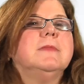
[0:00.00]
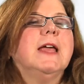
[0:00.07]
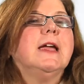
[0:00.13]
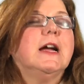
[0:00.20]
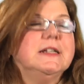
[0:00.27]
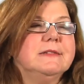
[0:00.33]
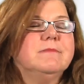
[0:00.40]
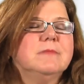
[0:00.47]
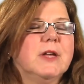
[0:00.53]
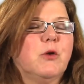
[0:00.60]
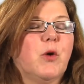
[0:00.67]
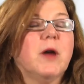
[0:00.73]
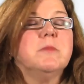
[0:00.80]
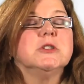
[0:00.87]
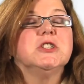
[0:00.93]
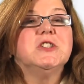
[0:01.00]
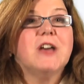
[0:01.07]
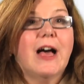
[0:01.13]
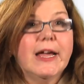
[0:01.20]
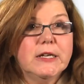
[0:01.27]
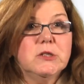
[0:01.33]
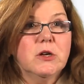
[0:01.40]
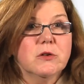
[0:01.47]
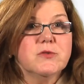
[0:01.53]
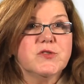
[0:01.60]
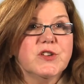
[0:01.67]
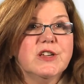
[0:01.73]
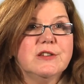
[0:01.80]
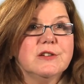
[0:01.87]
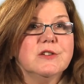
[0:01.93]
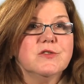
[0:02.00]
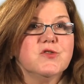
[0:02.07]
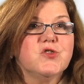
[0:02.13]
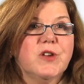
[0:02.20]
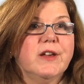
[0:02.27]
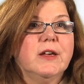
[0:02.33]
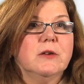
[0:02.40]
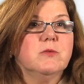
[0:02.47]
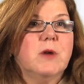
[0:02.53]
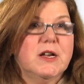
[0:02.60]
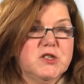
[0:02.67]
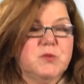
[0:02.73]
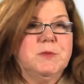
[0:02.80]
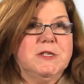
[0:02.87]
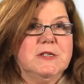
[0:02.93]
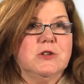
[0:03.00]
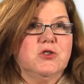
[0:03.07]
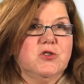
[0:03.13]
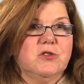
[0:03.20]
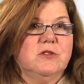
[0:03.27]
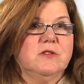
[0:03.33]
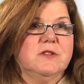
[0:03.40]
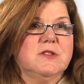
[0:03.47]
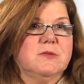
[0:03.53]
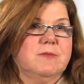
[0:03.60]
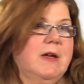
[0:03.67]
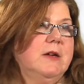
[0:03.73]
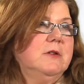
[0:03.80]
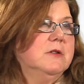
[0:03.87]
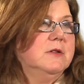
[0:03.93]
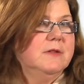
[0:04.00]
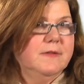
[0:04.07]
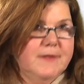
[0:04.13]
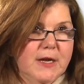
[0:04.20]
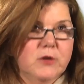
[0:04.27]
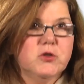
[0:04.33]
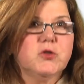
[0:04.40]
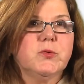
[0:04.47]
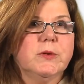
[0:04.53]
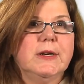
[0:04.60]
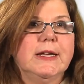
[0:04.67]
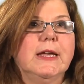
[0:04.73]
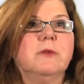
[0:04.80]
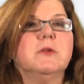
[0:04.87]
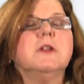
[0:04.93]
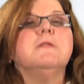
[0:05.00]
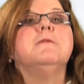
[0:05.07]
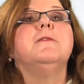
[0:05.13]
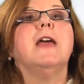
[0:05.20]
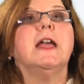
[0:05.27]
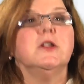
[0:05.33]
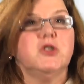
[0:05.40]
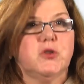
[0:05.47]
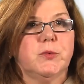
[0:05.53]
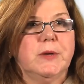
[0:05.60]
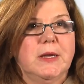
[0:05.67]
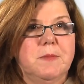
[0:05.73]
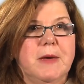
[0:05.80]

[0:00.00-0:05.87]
they were able to diagnose it and say it was positional. It would eventually